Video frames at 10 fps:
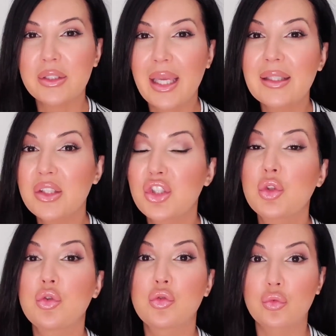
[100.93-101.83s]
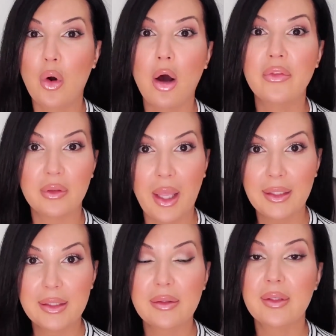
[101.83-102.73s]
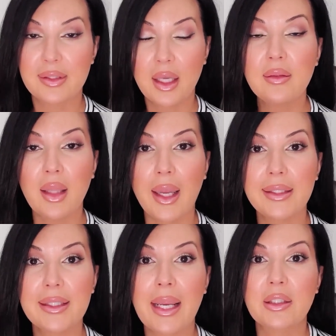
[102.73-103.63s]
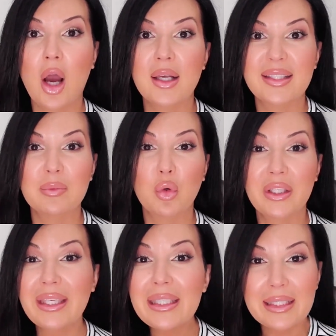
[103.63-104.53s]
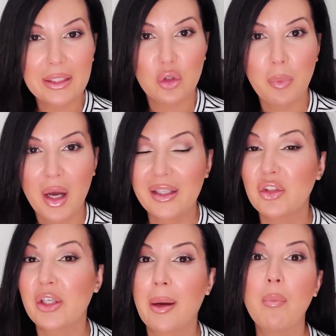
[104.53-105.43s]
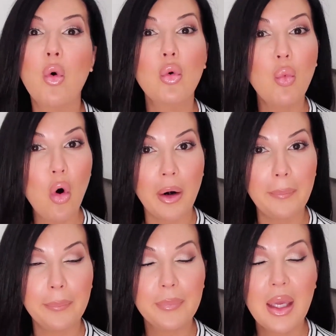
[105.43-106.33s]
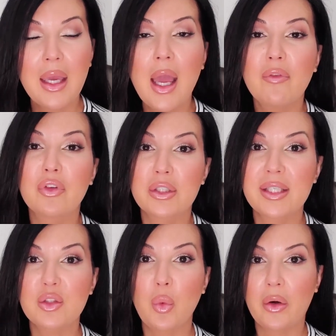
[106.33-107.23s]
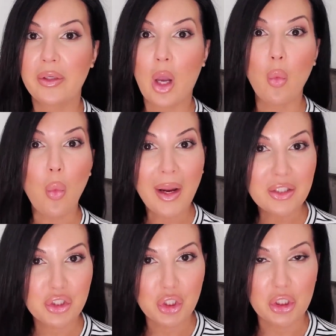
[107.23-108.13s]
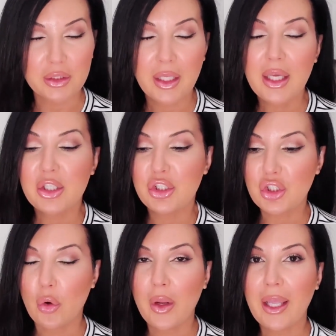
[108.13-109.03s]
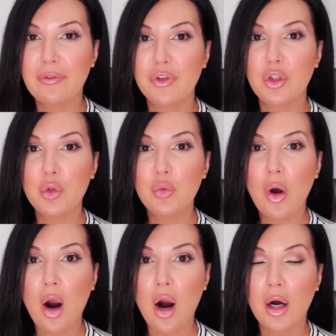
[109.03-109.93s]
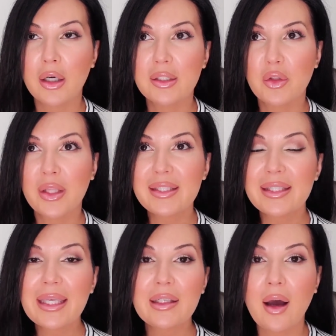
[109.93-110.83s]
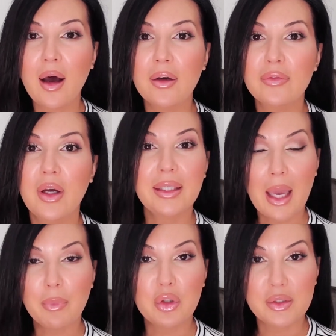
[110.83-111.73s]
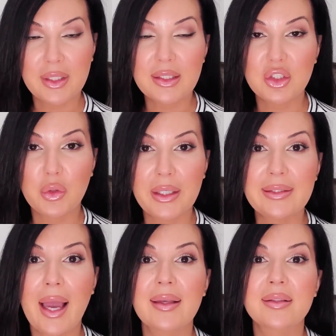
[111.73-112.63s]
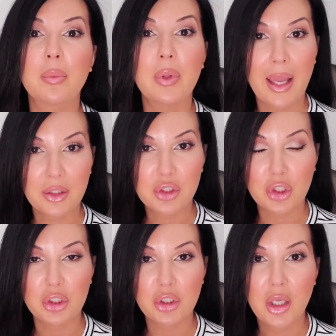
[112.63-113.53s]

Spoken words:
tends to draw the light, the sunlight, and causes more heat in your body and you get more warm versus wearing a white shirt. So let's think of chemical sunscreens as the black shirt.